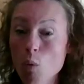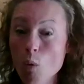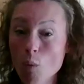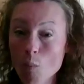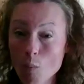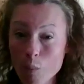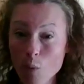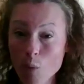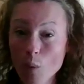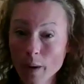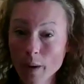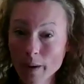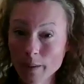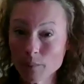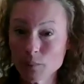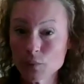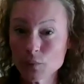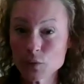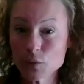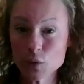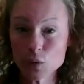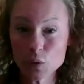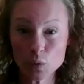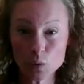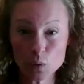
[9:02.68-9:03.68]
one
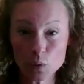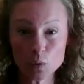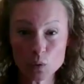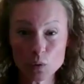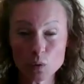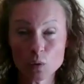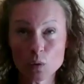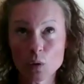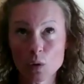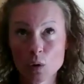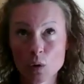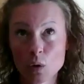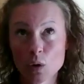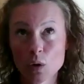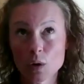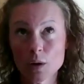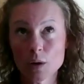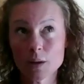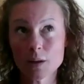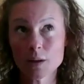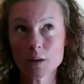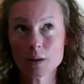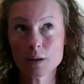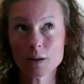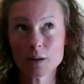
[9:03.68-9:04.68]
point the
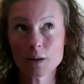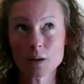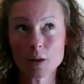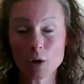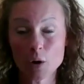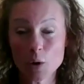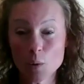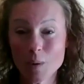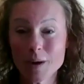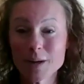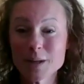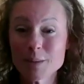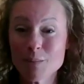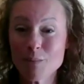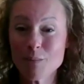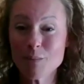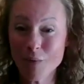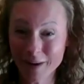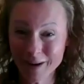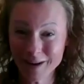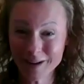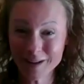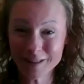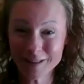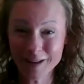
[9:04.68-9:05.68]
only way to
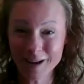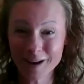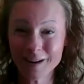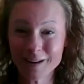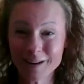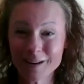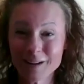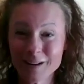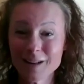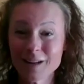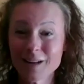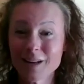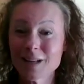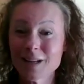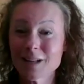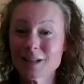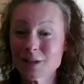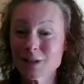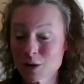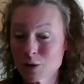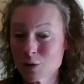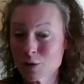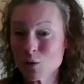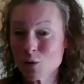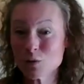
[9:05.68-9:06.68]
break that is
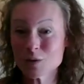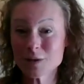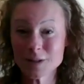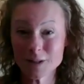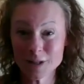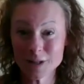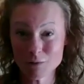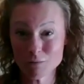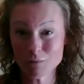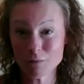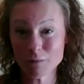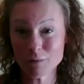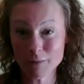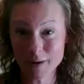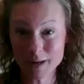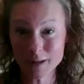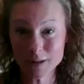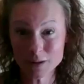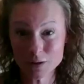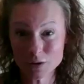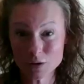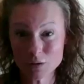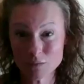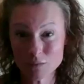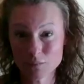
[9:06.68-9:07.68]
to not seek
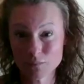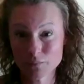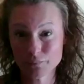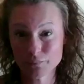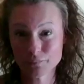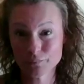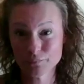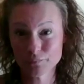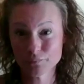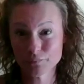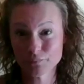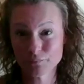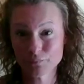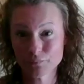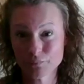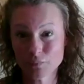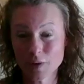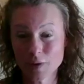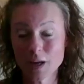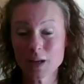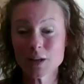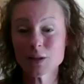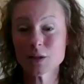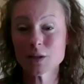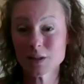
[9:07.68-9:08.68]
revenge
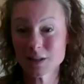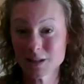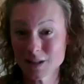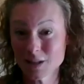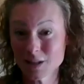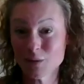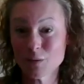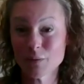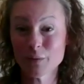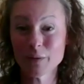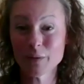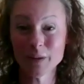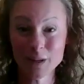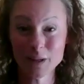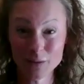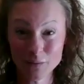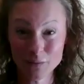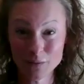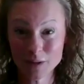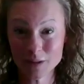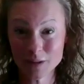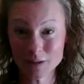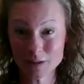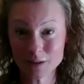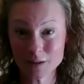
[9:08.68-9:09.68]
and to seek
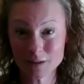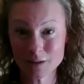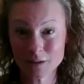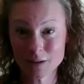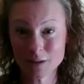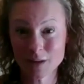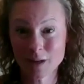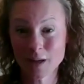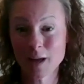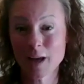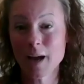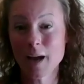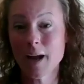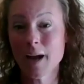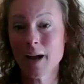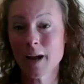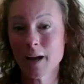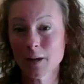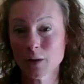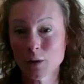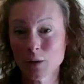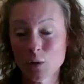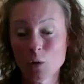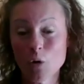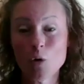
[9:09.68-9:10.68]
forgiveness
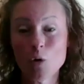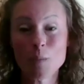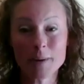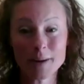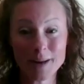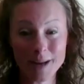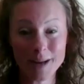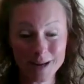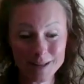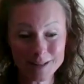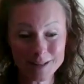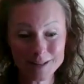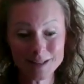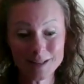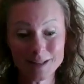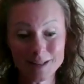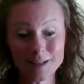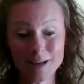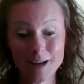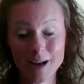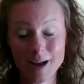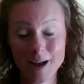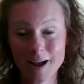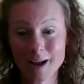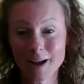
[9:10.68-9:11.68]
and
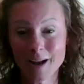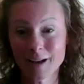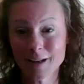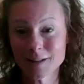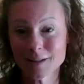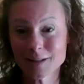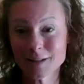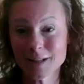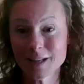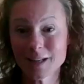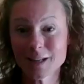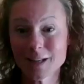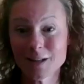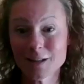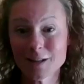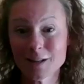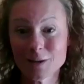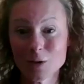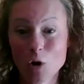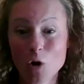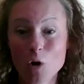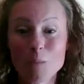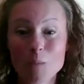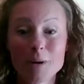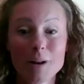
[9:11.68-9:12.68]
commonality and in the
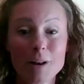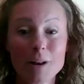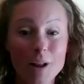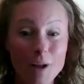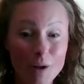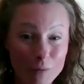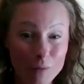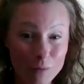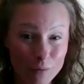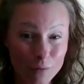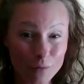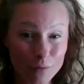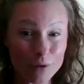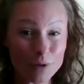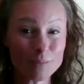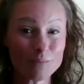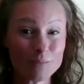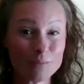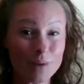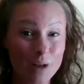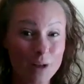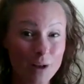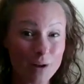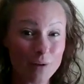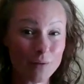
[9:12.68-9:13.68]
common love for them,
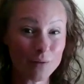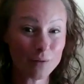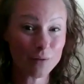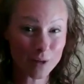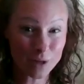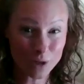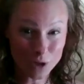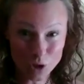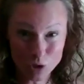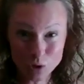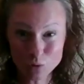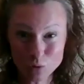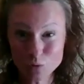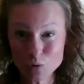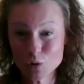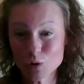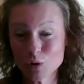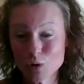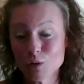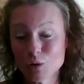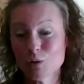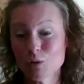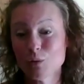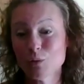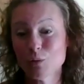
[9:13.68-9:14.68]
for their
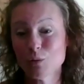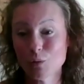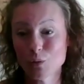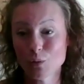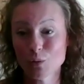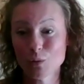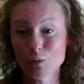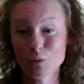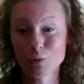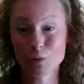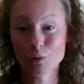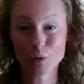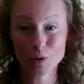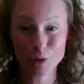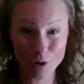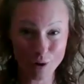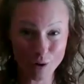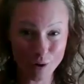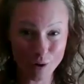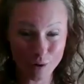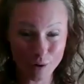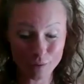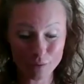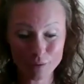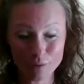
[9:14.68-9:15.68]
children, for the
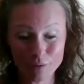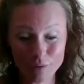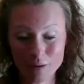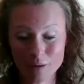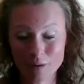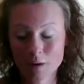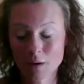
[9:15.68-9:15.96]
earth.